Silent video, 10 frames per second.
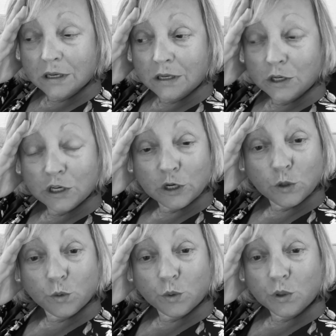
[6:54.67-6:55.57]
you
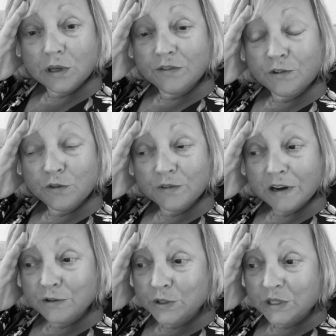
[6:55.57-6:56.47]
know, if you've
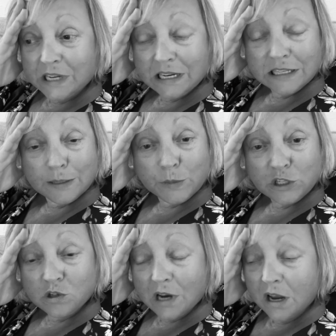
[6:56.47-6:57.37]
never studied the
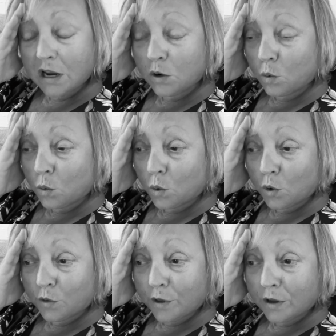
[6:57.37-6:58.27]
Mishnah
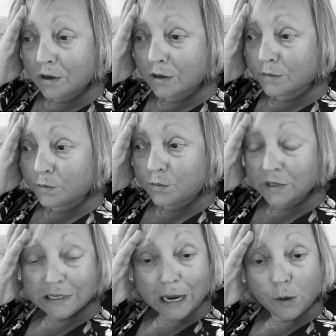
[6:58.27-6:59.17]
or the,
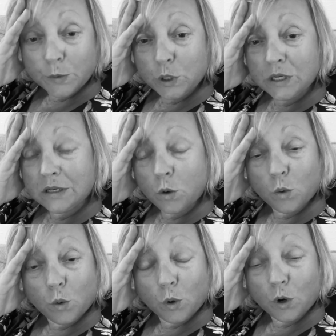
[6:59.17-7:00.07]
the Talmud
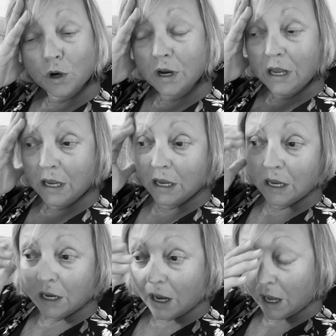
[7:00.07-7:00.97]
or
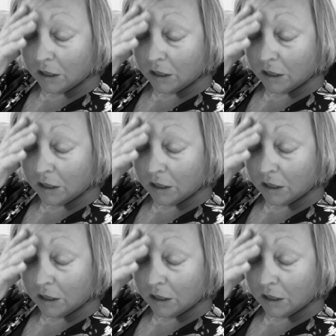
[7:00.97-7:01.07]
a